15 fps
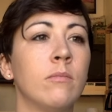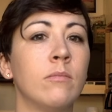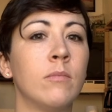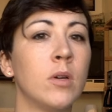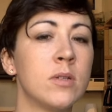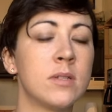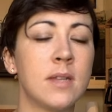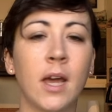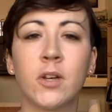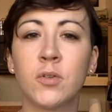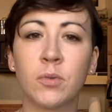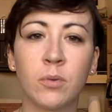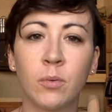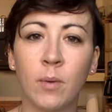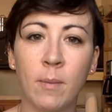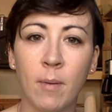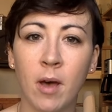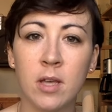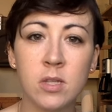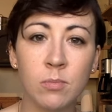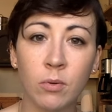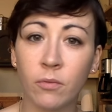most natural way
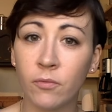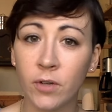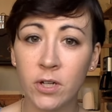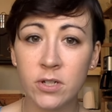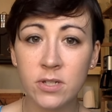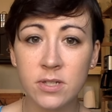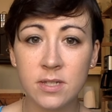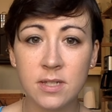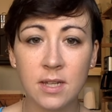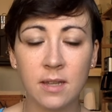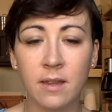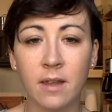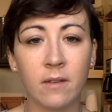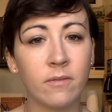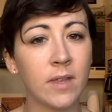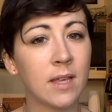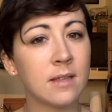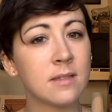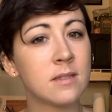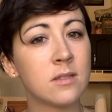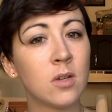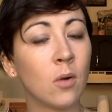possible first, and then if
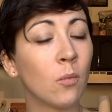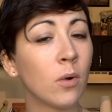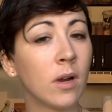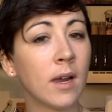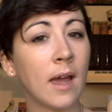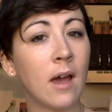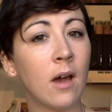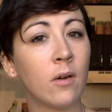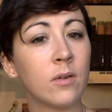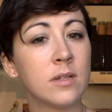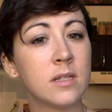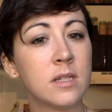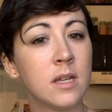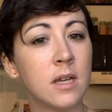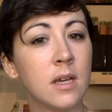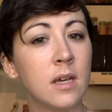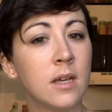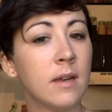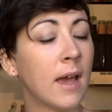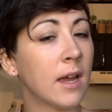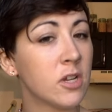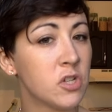things don't work out
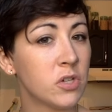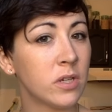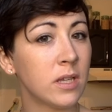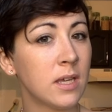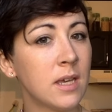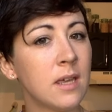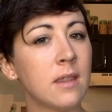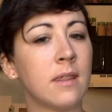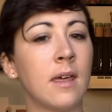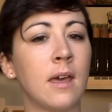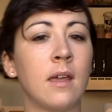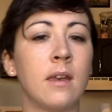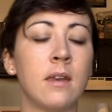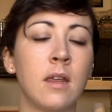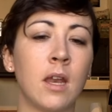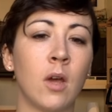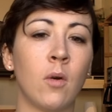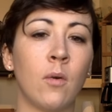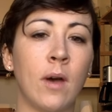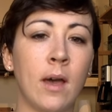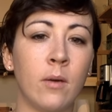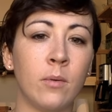naturally, then, you know,
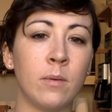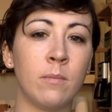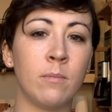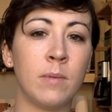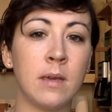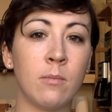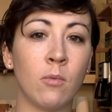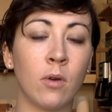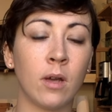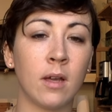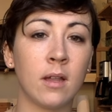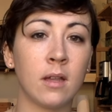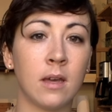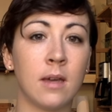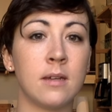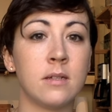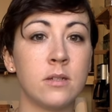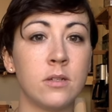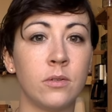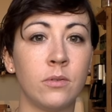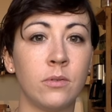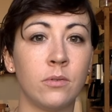I would be more inclined
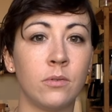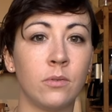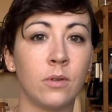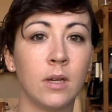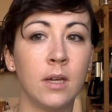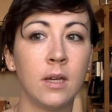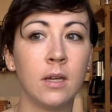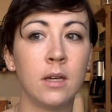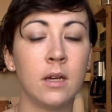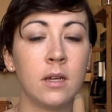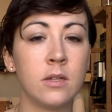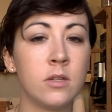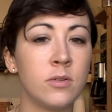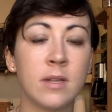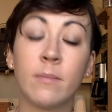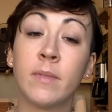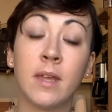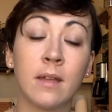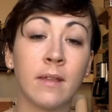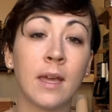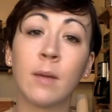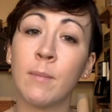to do
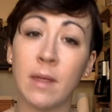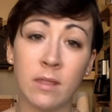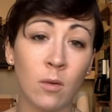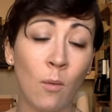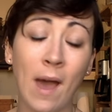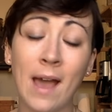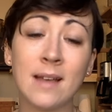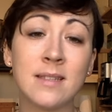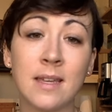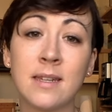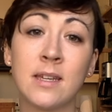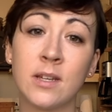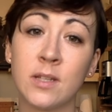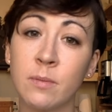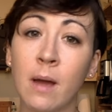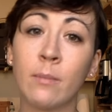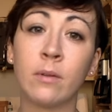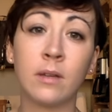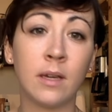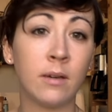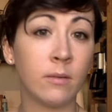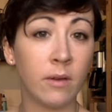something like the wax idea is
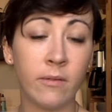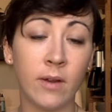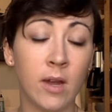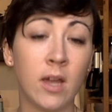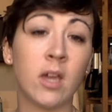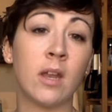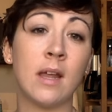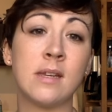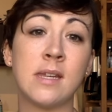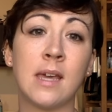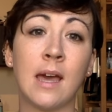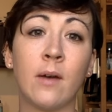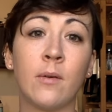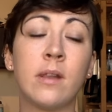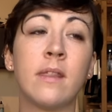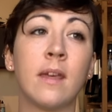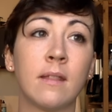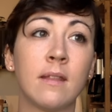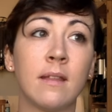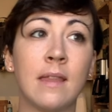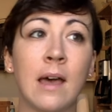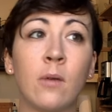probably a very good idea. I would think
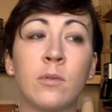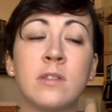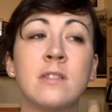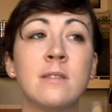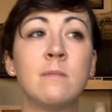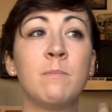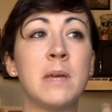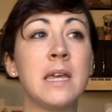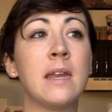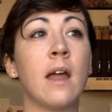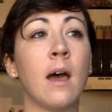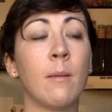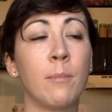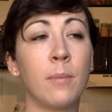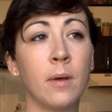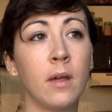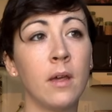that that would speed up